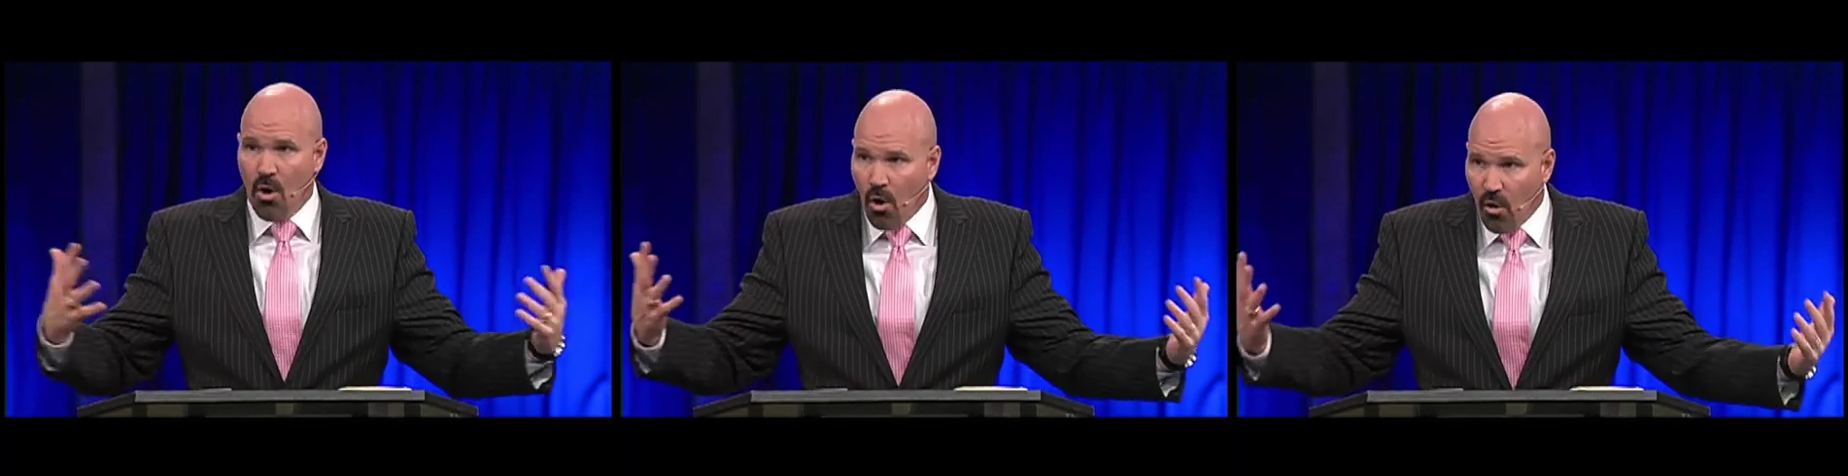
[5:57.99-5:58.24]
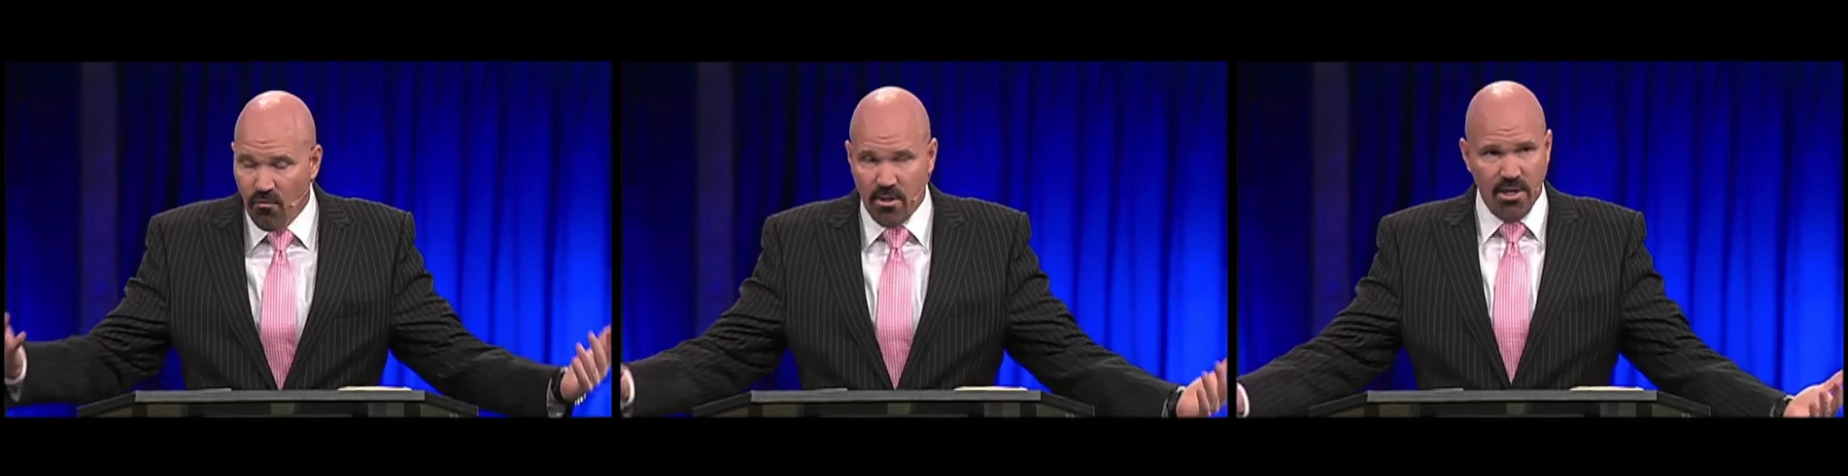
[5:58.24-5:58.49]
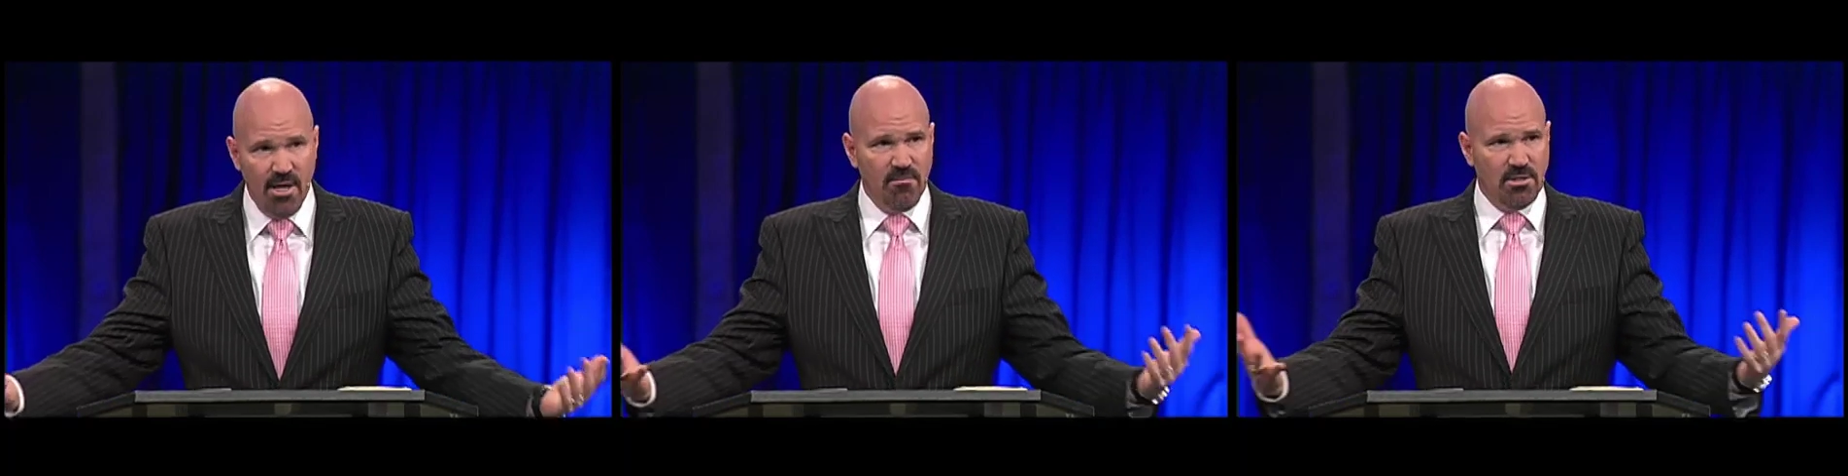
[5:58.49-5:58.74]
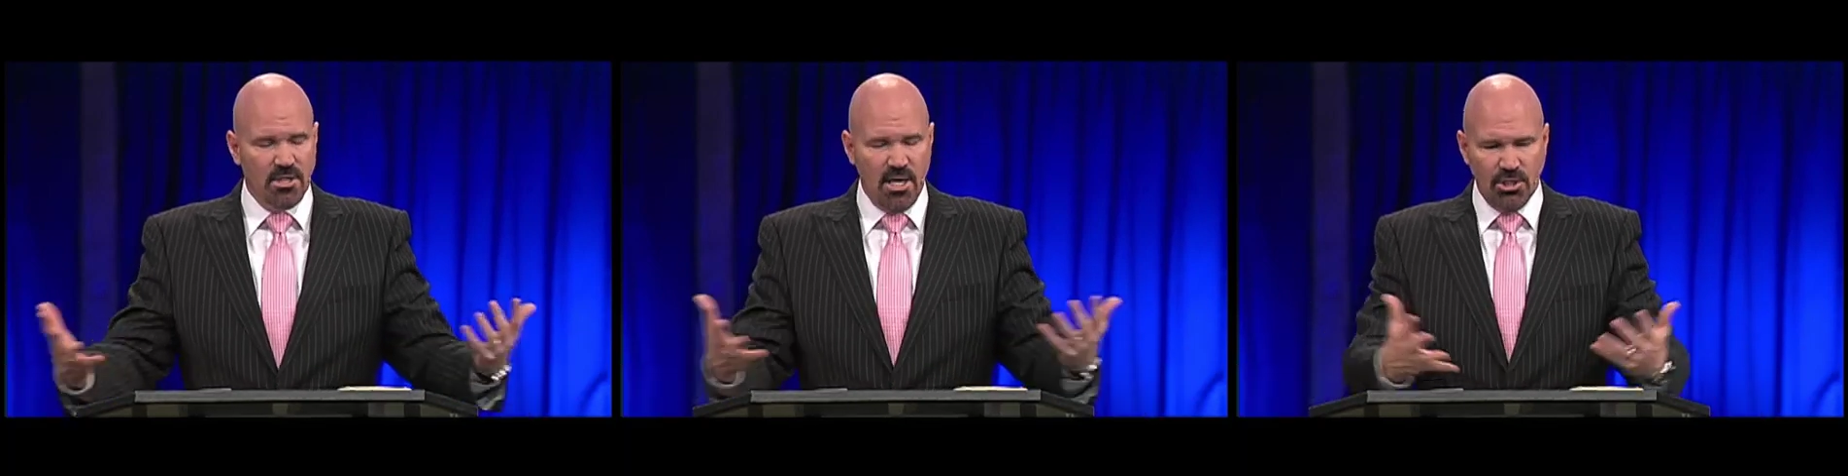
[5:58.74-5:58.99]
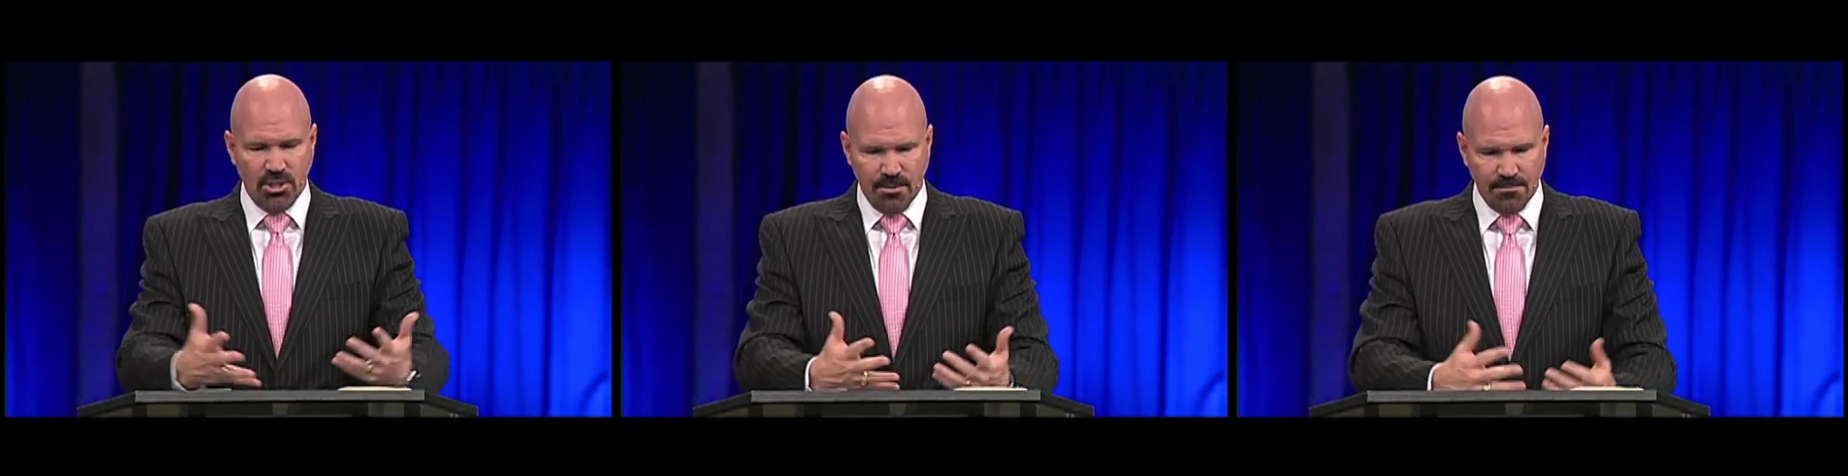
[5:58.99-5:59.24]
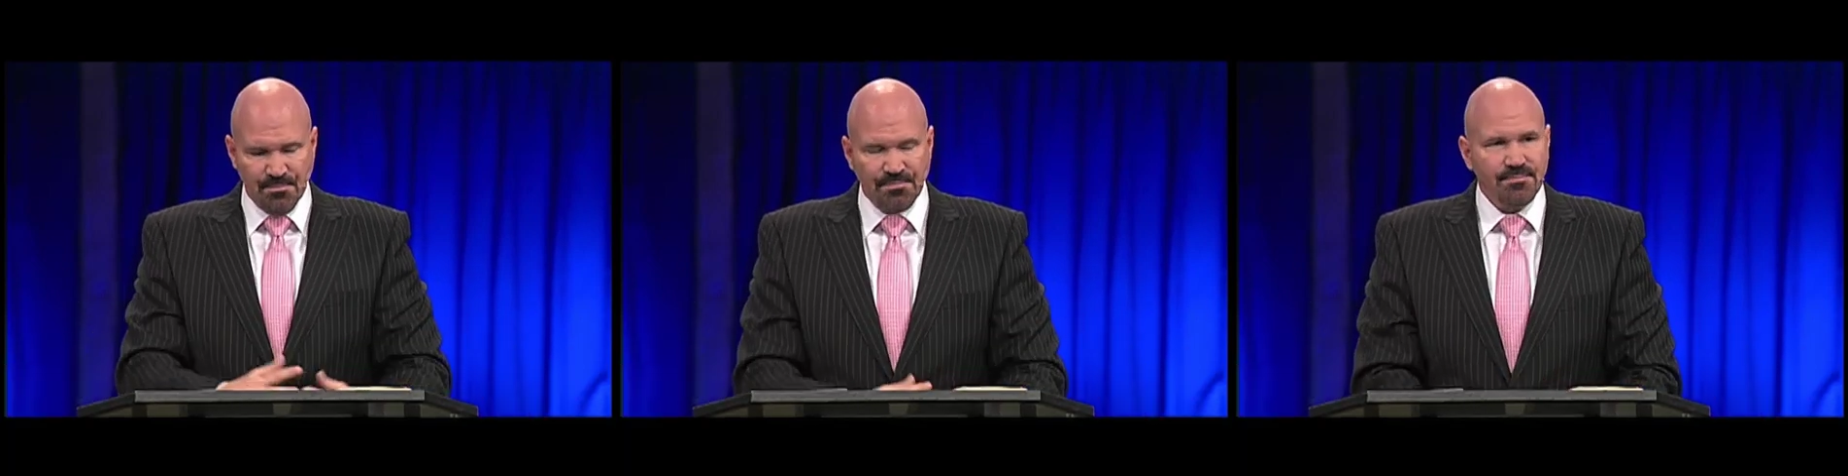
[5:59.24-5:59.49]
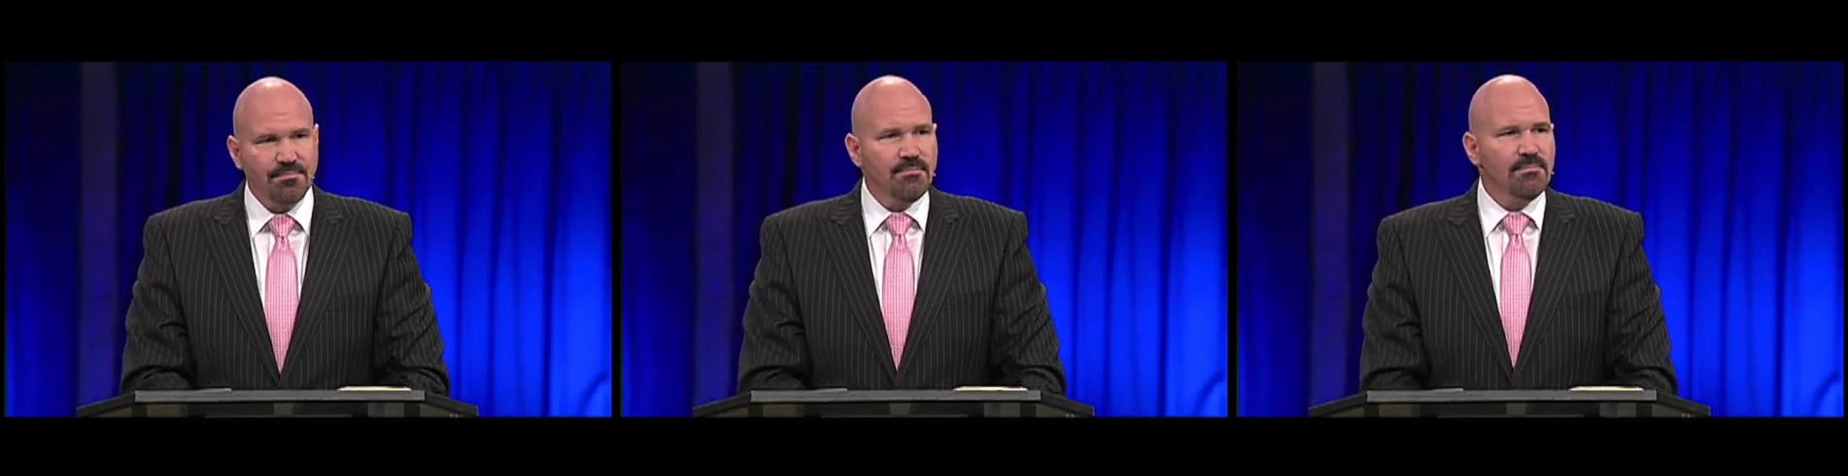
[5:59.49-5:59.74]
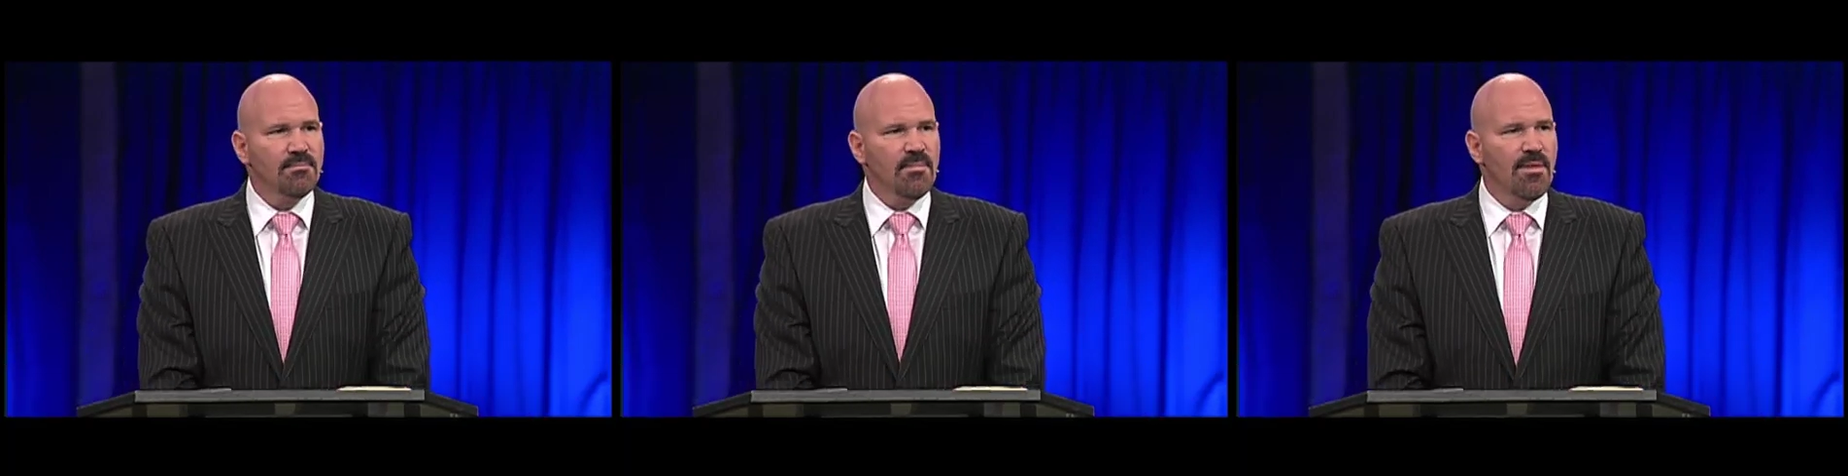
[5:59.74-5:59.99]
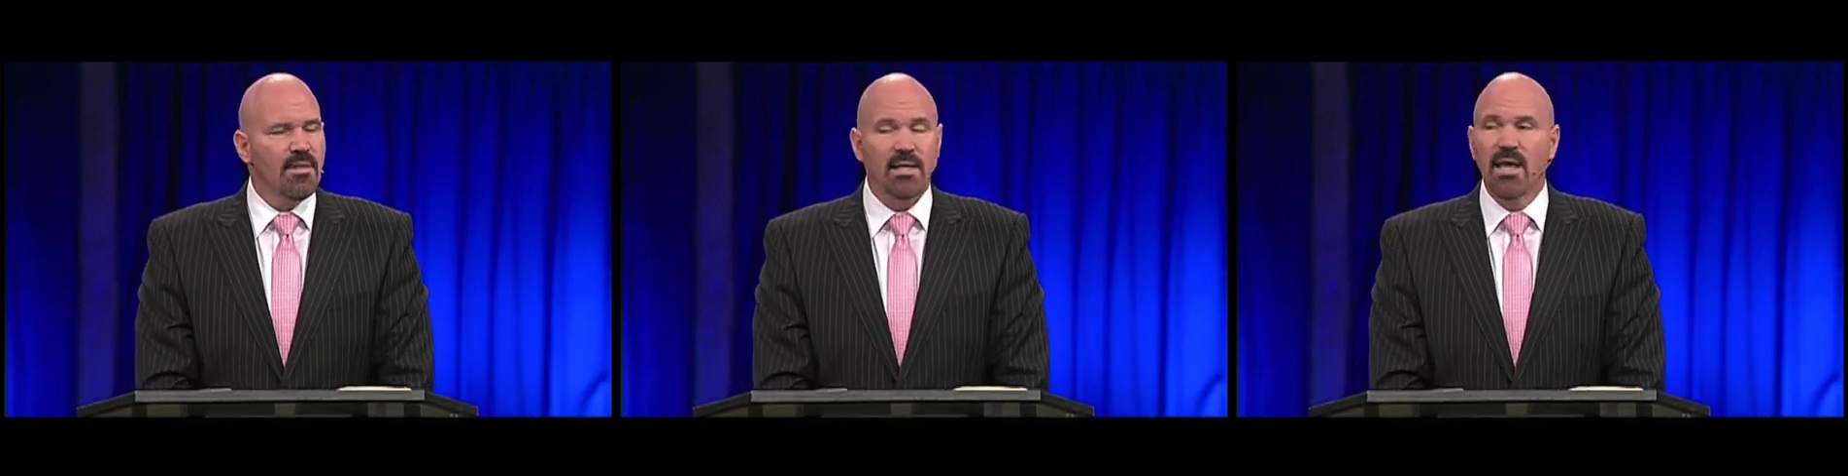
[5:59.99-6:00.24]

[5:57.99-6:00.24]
over the devastation that